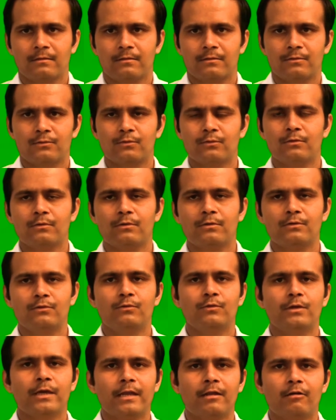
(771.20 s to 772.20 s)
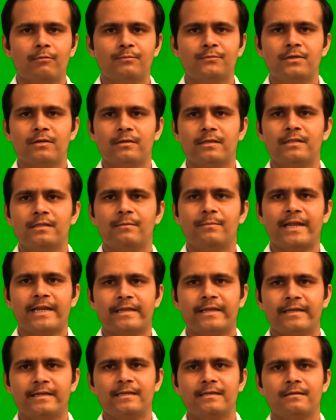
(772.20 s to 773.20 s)
So you can observe in the
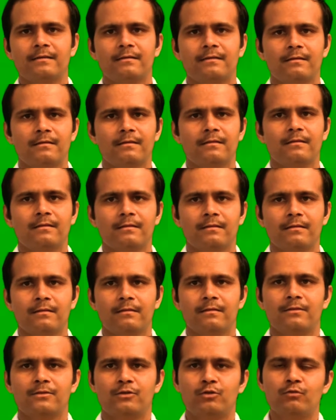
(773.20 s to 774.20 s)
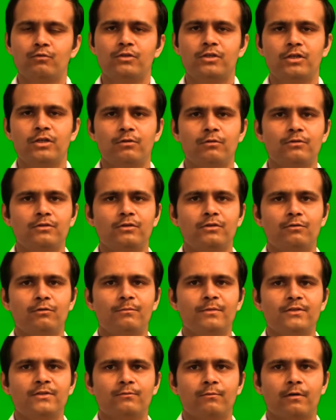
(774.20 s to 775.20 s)
bracket 2 0 0
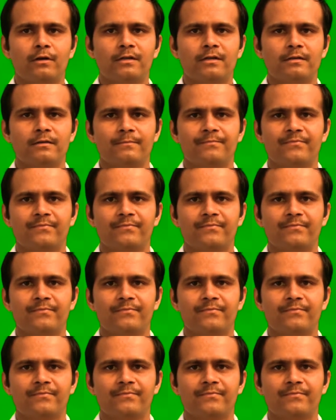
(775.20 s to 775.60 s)
means what?